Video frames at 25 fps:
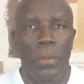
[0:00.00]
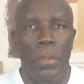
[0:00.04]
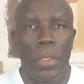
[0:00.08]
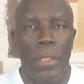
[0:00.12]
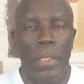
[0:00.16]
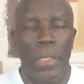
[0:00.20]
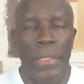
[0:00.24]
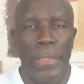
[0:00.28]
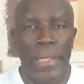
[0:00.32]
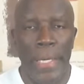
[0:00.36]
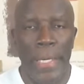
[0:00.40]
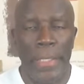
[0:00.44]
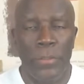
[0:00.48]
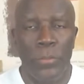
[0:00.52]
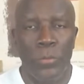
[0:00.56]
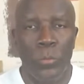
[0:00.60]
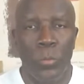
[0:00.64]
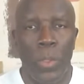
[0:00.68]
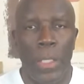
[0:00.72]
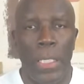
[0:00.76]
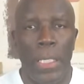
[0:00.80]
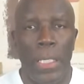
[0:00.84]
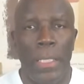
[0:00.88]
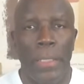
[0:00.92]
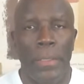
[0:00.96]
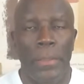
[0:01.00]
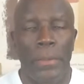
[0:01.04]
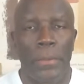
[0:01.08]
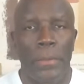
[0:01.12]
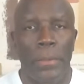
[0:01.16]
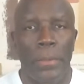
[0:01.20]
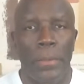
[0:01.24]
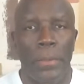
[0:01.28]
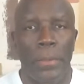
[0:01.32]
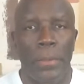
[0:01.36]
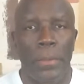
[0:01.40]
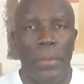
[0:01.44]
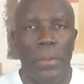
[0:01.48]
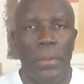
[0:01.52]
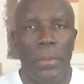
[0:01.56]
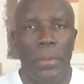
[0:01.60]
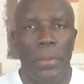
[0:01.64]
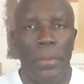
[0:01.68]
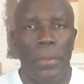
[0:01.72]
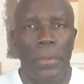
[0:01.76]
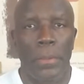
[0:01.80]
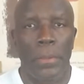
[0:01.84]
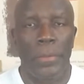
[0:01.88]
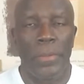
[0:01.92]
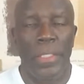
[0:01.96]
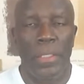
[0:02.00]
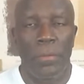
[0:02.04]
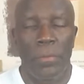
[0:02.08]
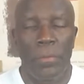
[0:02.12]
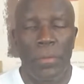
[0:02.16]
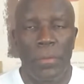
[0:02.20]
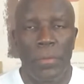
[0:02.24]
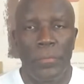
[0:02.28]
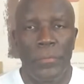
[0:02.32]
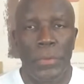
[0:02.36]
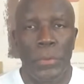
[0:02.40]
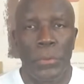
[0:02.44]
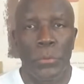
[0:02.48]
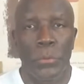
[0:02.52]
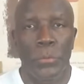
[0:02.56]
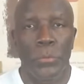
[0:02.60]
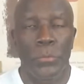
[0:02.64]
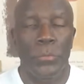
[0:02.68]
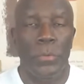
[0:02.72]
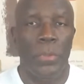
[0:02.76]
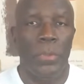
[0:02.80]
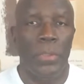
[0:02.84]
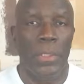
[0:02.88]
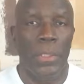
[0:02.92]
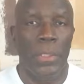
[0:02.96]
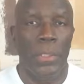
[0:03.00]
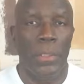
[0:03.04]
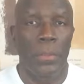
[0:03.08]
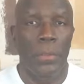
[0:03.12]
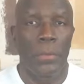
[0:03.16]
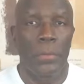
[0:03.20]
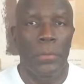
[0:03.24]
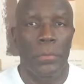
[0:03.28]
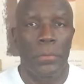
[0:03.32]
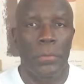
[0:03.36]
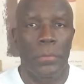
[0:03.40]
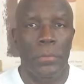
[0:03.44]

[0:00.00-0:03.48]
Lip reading: And that is why they refuse to tell.